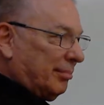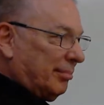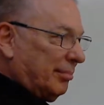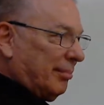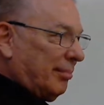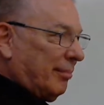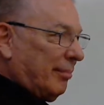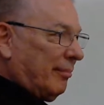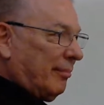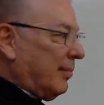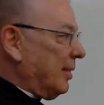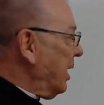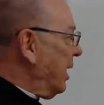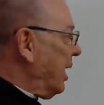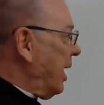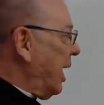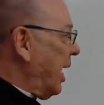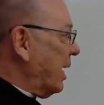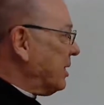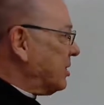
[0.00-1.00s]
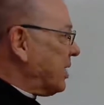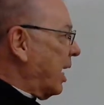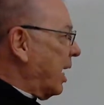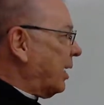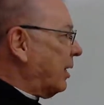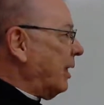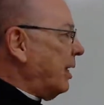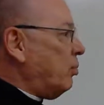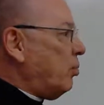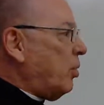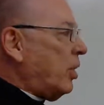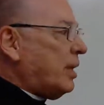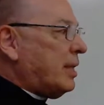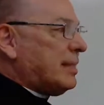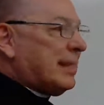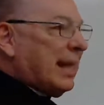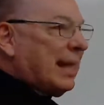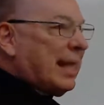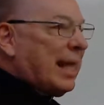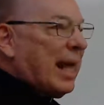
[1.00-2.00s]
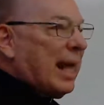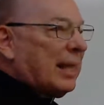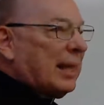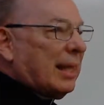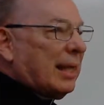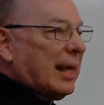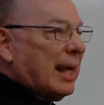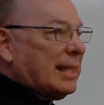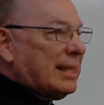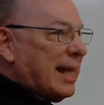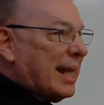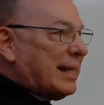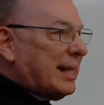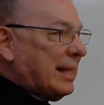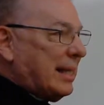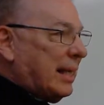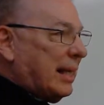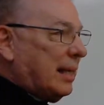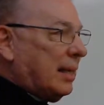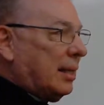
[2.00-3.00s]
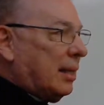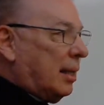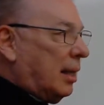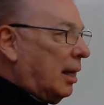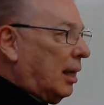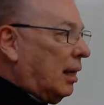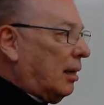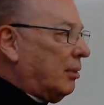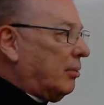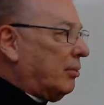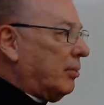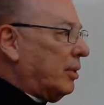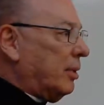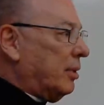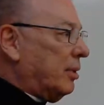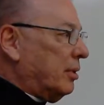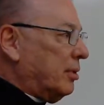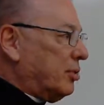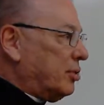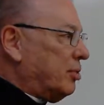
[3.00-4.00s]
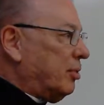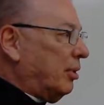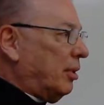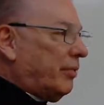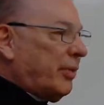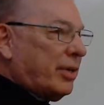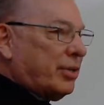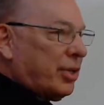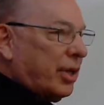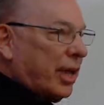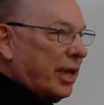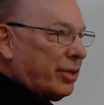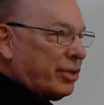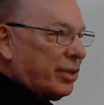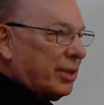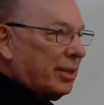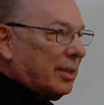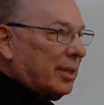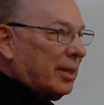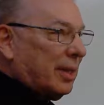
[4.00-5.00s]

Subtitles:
And secondly, what is the Catholic identity of the School of Education?